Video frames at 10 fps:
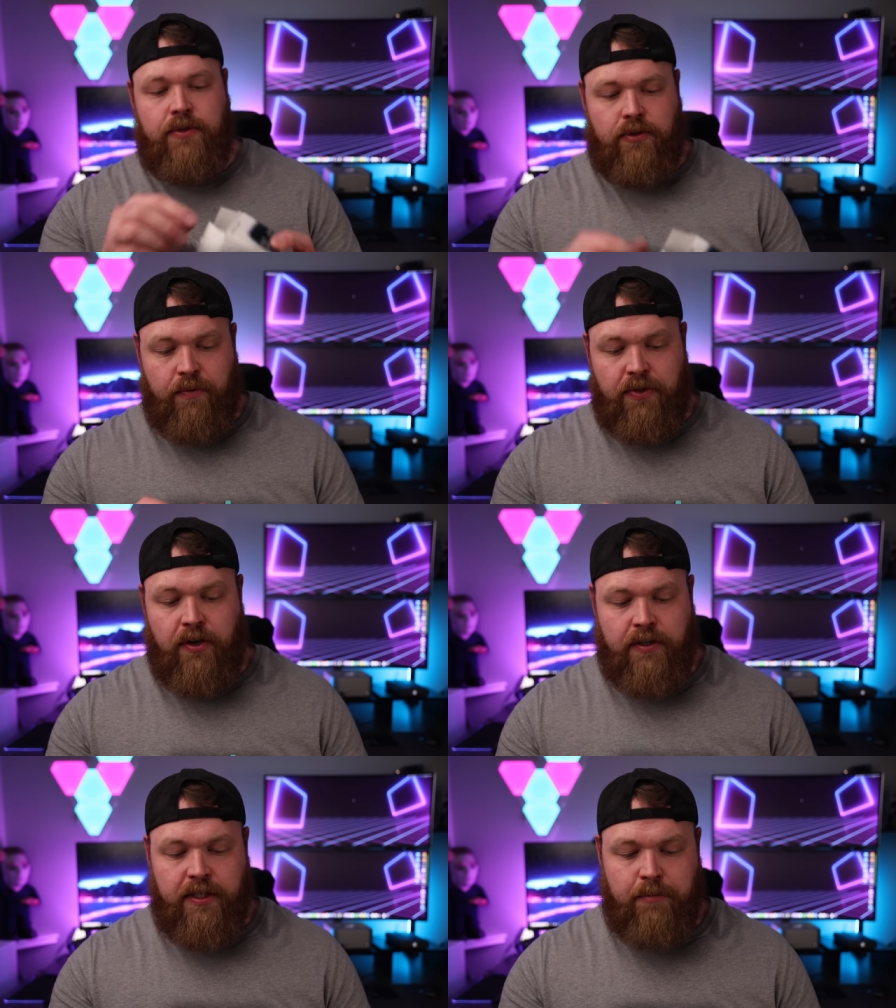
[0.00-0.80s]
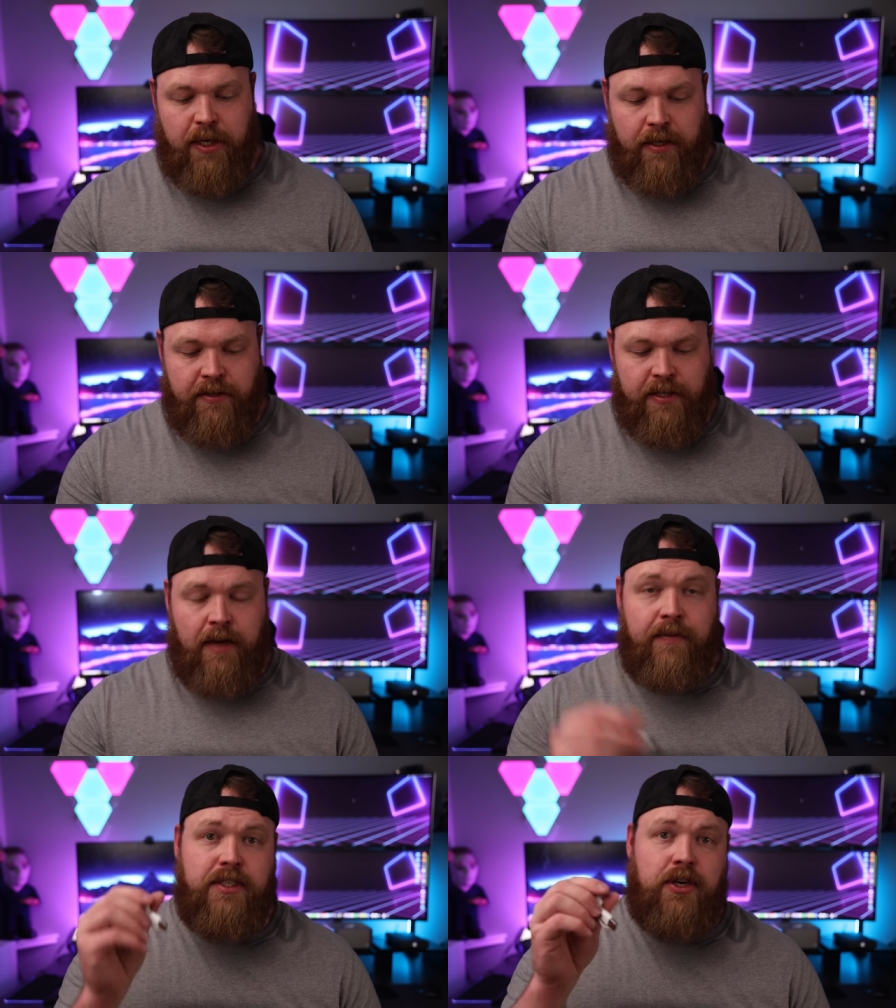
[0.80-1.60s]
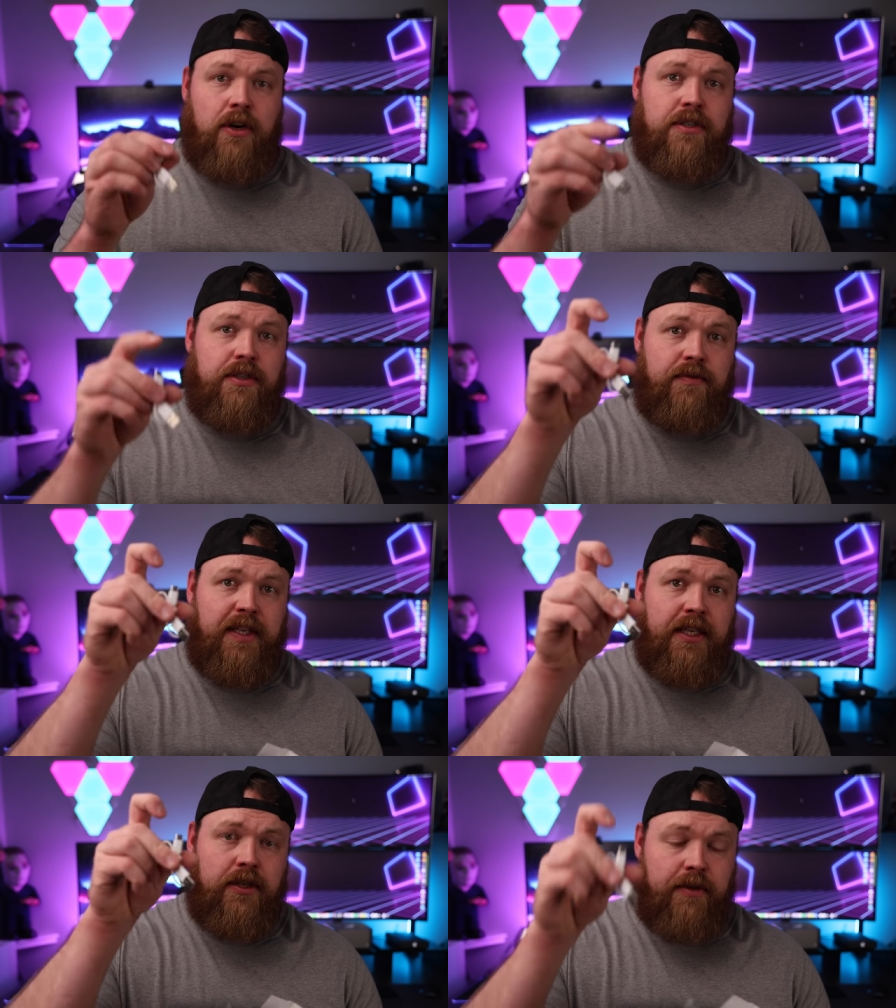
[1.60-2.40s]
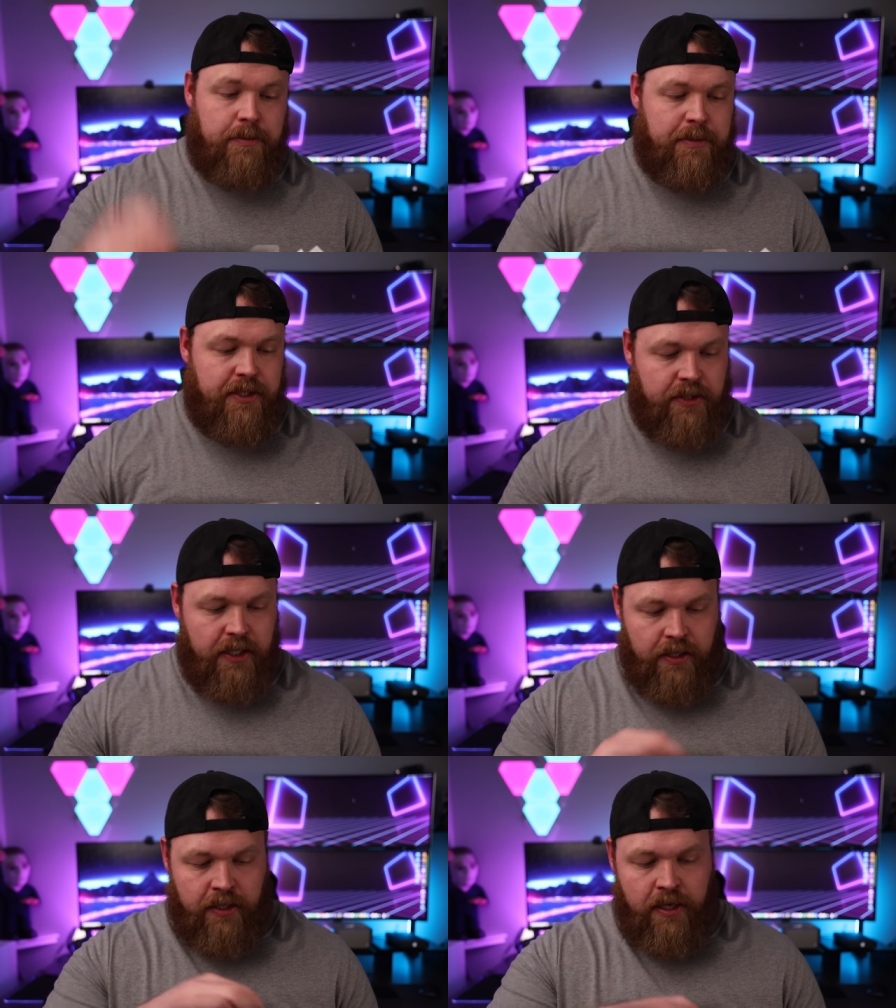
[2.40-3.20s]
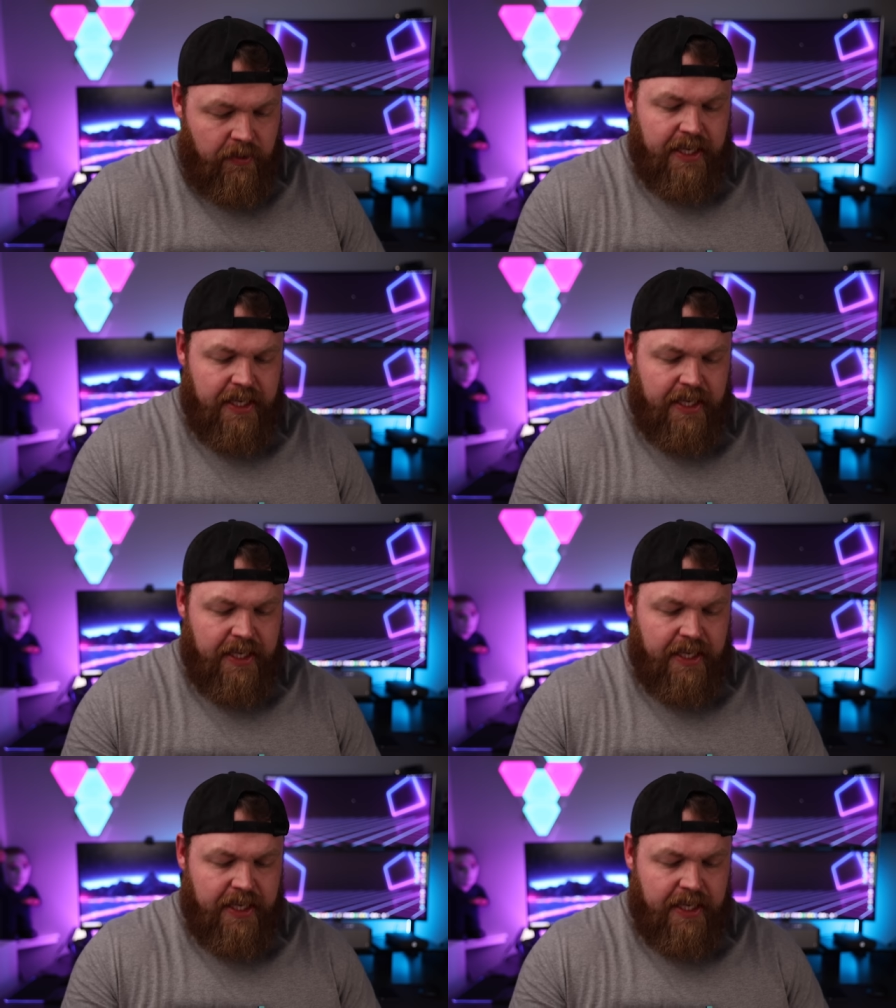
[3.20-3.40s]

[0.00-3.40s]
so for 13 bucks. It charges via USB-C.